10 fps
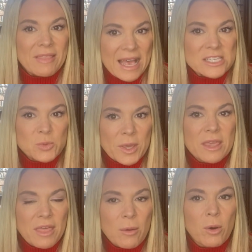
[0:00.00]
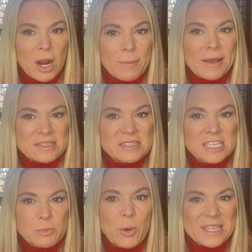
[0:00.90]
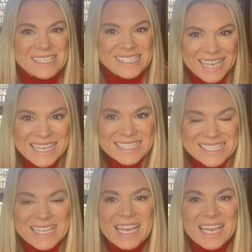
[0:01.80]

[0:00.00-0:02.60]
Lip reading: Last week they were at about 6.6.